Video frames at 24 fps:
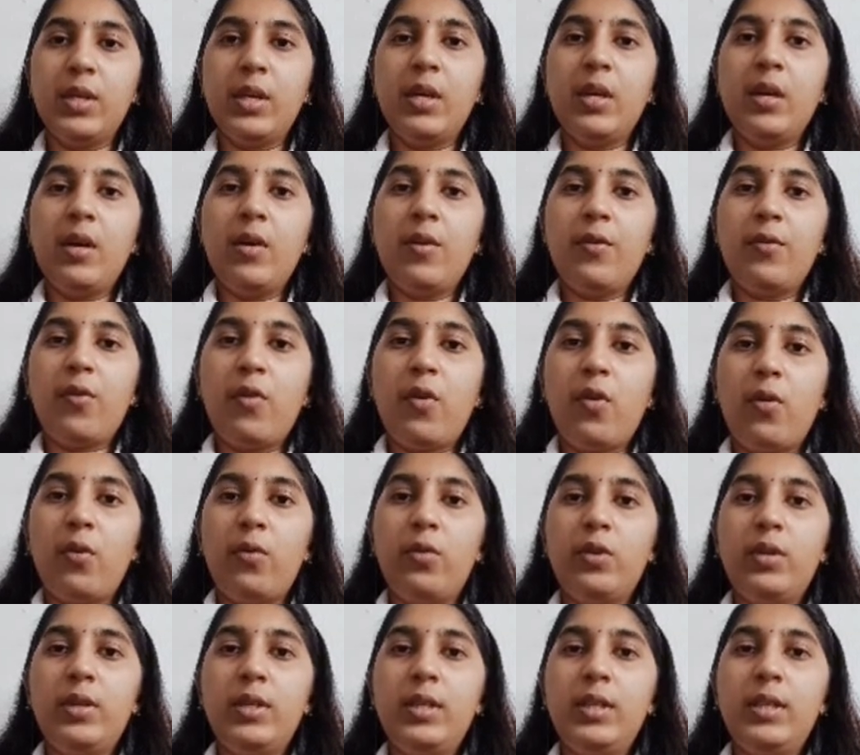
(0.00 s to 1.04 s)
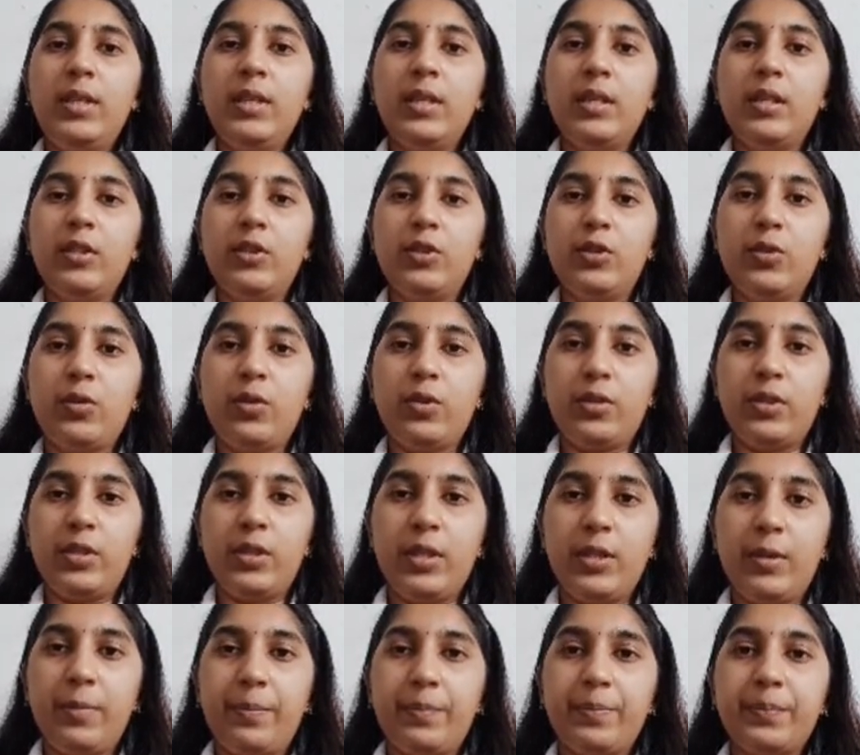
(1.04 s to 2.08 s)
for only a short time.
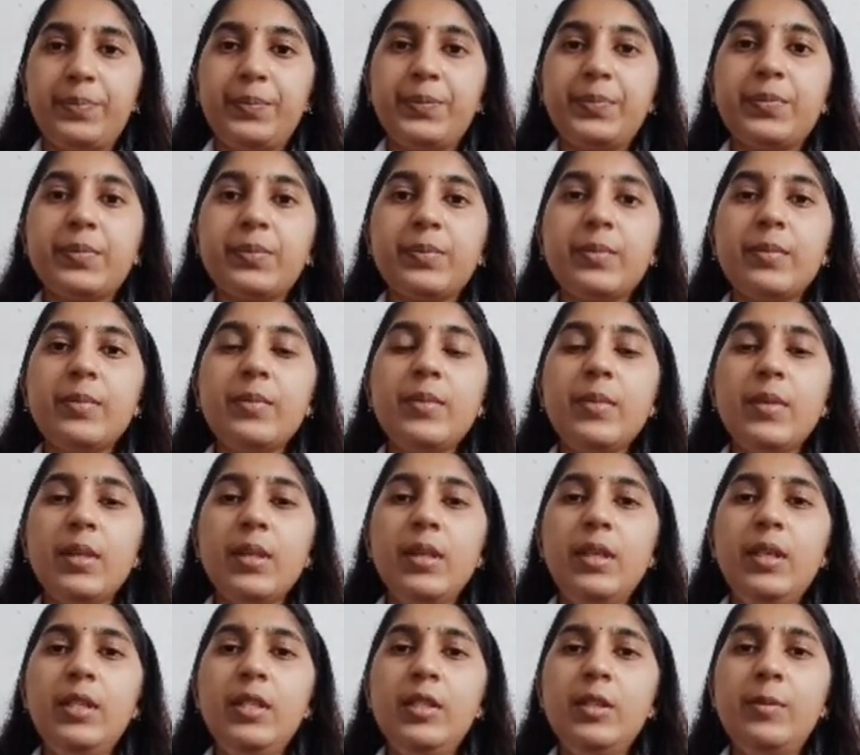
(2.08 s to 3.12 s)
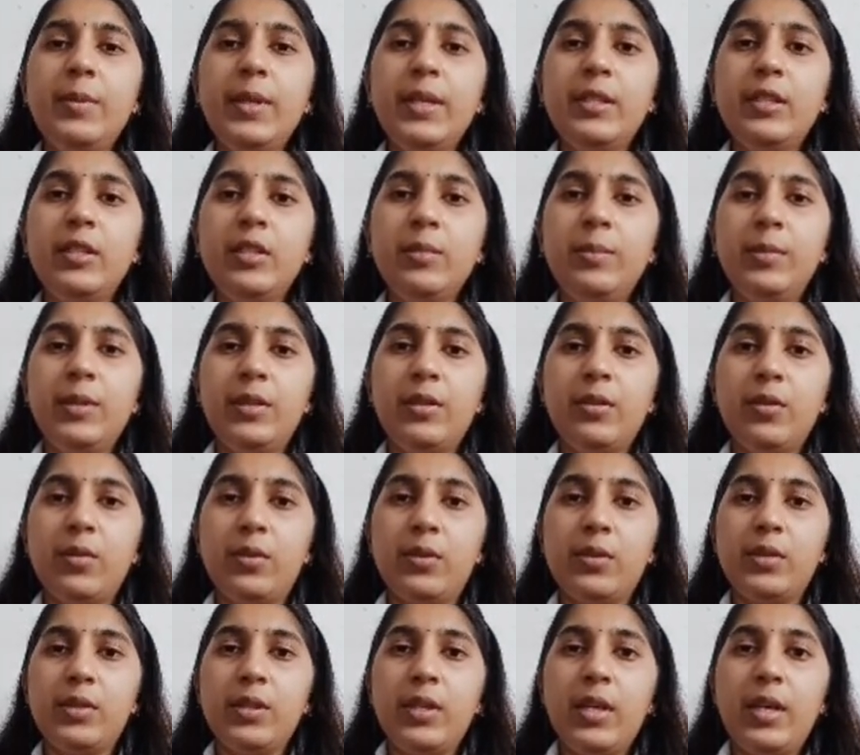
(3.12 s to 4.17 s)
It is better because
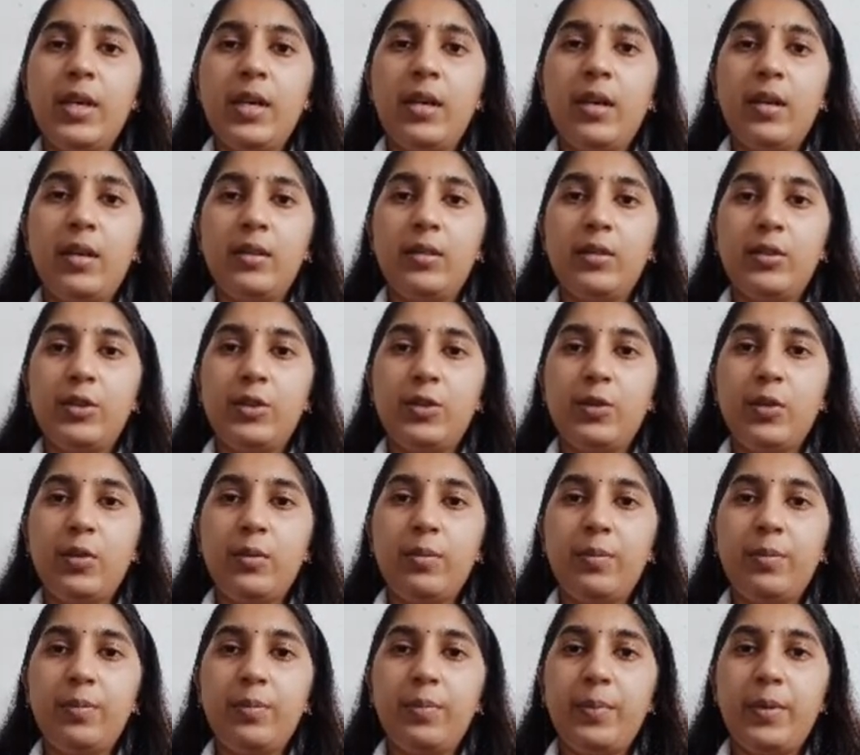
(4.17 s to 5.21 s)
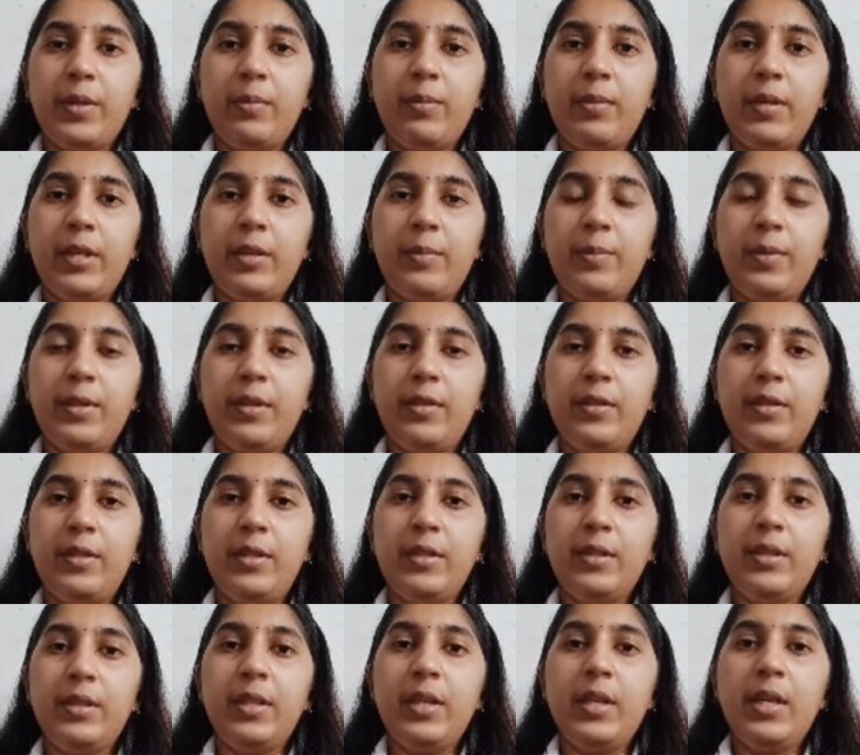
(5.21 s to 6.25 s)
a short payback period
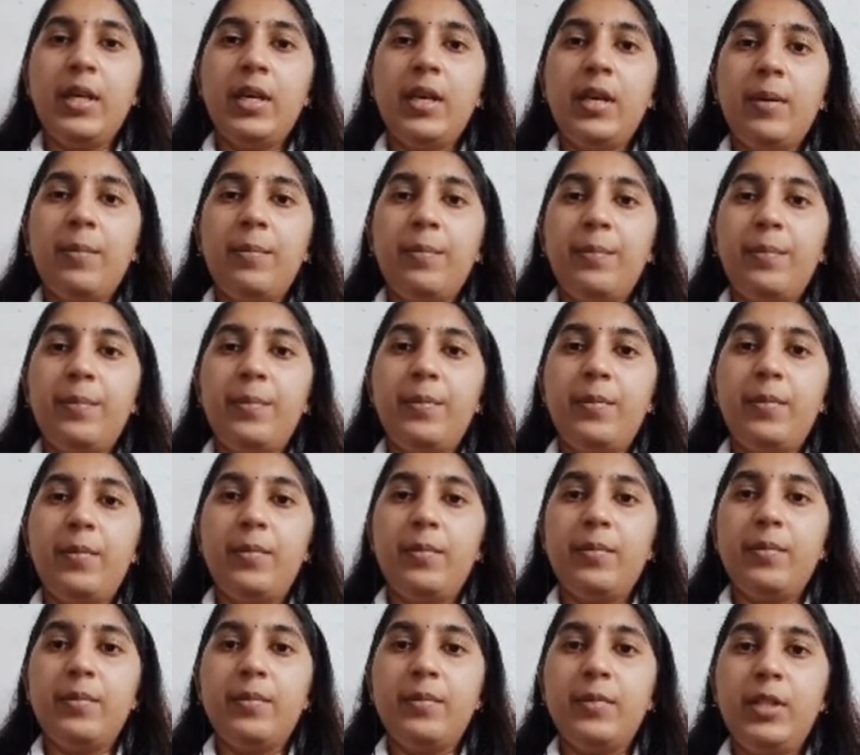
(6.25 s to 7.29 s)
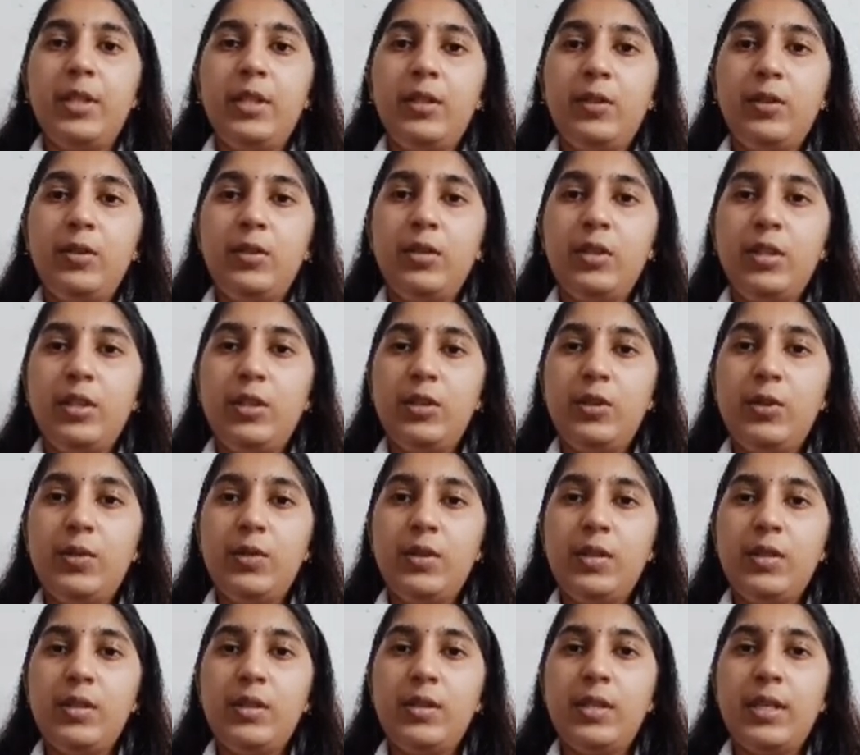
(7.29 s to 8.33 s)
induces
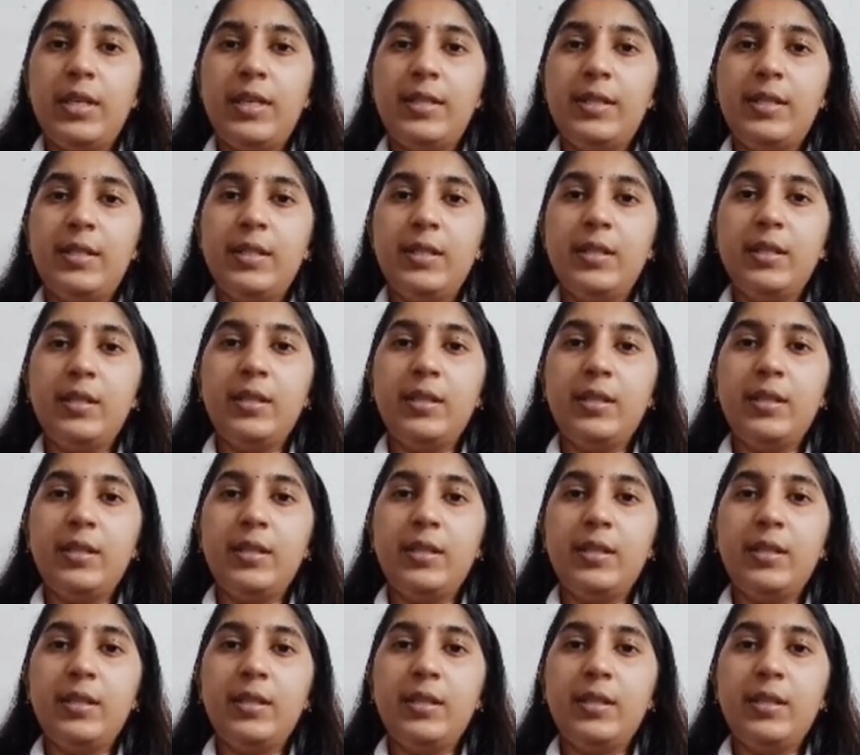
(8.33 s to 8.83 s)
lesser